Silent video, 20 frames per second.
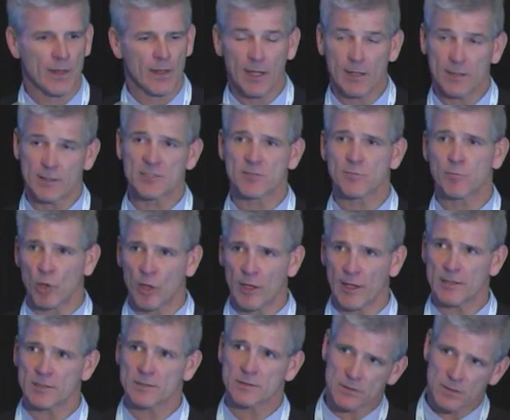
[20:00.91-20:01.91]
and
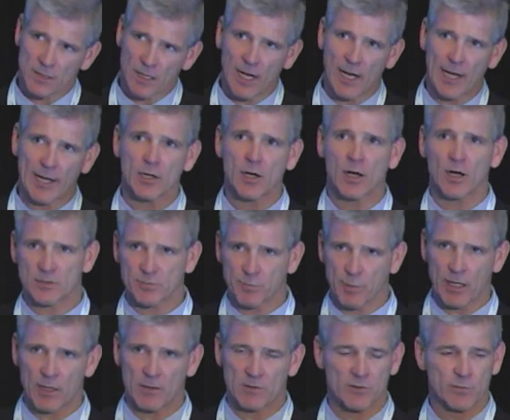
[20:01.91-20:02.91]
displace high cost
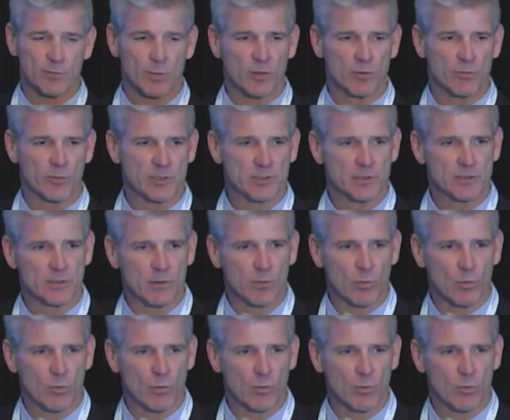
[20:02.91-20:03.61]
pounds from other regions of the